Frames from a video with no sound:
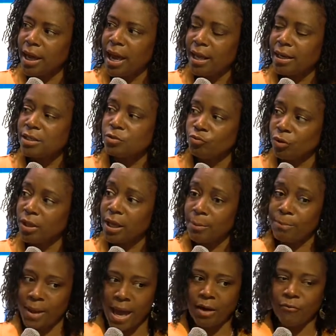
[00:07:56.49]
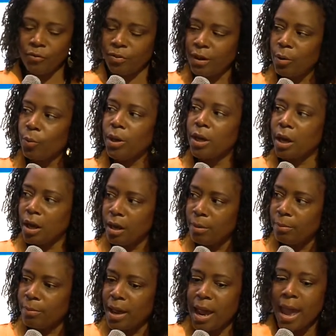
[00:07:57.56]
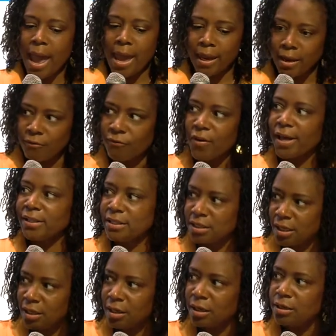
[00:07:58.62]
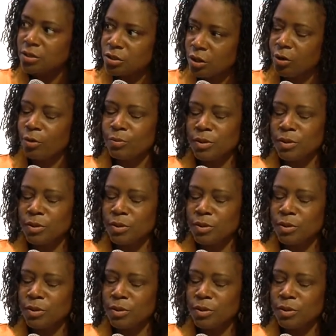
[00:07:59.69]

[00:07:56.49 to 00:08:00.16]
and it's really impactful that we come and invest in it. So it was